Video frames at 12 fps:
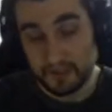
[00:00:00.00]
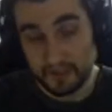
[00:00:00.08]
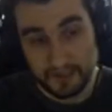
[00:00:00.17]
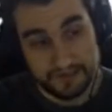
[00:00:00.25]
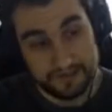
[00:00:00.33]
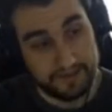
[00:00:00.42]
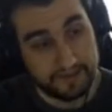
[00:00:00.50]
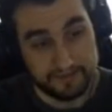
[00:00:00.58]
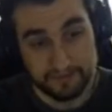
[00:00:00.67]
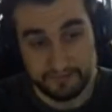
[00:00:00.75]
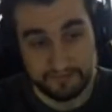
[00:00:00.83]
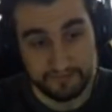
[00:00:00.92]

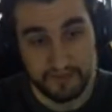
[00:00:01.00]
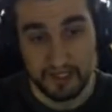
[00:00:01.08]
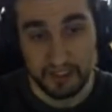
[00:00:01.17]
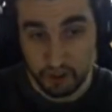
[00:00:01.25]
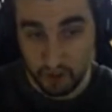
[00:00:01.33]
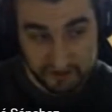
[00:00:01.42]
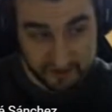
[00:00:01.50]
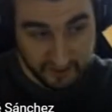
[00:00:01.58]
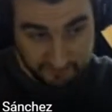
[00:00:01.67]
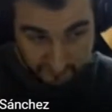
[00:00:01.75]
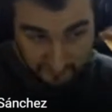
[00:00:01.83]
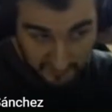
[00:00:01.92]
and I
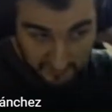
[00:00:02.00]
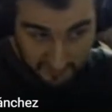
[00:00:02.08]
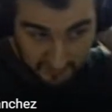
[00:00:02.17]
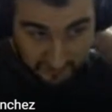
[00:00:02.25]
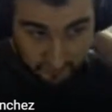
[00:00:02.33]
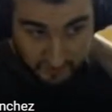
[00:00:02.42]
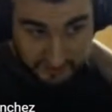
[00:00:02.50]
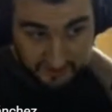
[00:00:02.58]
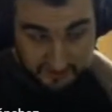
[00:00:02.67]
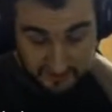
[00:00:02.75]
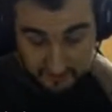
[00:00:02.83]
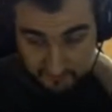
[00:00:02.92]
joined them at
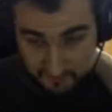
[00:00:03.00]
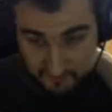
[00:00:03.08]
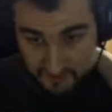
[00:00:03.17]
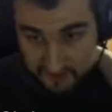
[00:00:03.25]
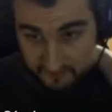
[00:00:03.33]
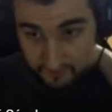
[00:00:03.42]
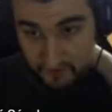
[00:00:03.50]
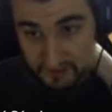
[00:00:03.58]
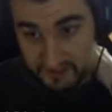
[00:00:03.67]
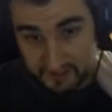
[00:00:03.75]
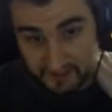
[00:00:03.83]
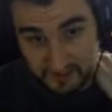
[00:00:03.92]
2018.
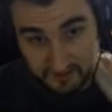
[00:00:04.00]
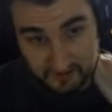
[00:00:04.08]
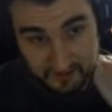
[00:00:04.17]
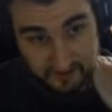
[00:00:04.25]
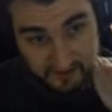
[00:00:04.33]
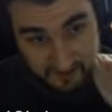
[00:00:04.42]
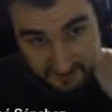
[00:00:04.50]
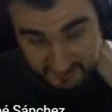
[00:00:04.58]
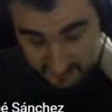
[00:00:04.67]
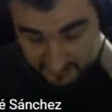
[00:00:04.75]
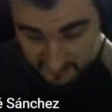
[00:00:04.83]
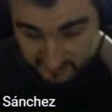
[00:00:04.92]
First as
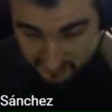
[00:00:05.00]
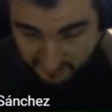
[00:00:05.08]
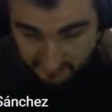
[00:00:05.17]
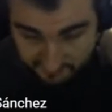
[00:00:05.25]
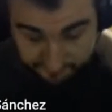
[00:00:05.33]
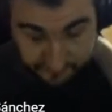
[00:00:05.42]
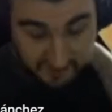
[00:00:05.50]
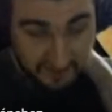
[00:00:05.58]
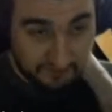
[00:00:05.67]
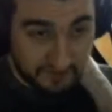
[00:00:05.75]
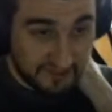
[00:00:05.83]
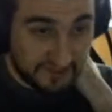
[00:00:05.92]
a
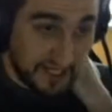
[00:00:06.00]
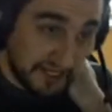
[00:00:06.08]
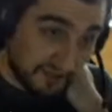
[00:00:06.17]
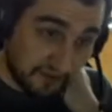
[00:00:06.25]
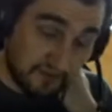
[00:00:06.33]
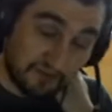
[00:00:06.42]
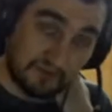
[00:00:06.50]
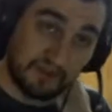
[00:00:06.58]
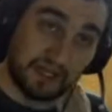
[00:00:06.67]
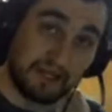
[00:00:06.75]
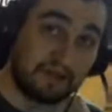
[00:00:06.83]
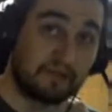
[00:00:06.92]
level designer,
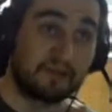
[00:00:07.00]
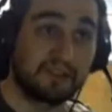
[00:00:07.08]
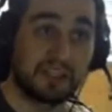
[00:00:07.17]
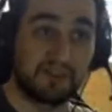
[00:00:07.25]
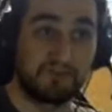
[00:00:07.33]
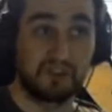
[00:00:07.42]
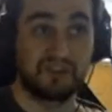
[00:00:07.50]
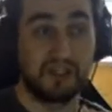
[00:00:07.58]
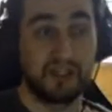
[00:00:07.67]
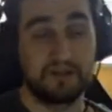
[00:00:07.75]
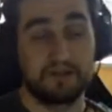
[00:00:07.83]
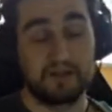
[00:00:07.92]
then 6 months
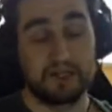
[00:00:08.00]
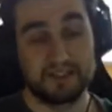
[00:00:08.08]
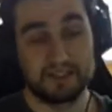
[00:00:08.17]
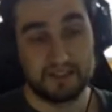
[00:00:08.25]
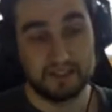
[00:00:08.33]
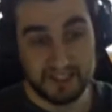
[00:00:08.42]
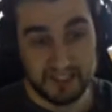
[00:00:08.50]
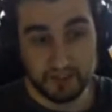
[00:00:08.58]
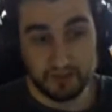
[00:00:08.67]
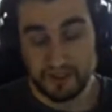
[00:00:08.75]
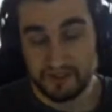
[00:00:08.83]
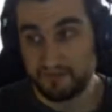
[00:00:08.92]
later as a
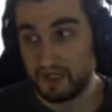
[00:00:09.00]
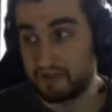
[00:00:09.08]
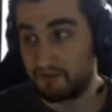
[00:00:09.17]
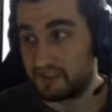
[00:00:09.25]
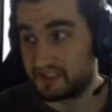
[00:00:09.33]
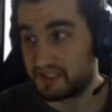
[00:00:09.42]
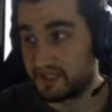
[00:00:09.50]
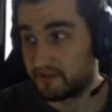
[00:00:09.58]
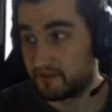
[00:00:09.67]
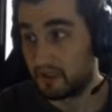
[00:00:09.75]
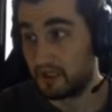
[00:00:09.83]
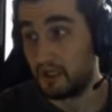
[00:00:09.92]
senior level
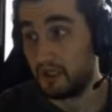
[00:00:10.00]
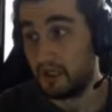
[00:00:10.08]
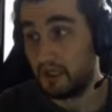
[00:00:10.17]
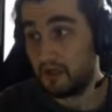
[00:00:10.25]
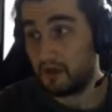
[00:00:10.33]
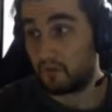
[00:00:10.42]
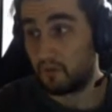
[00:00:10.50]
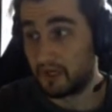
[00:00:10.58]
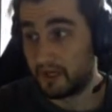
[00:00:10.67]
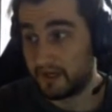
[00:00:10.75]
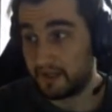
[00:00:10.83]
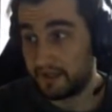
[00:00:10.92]
designer,
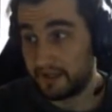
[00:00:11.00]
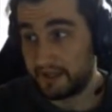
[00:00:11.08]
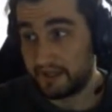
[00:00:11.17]
where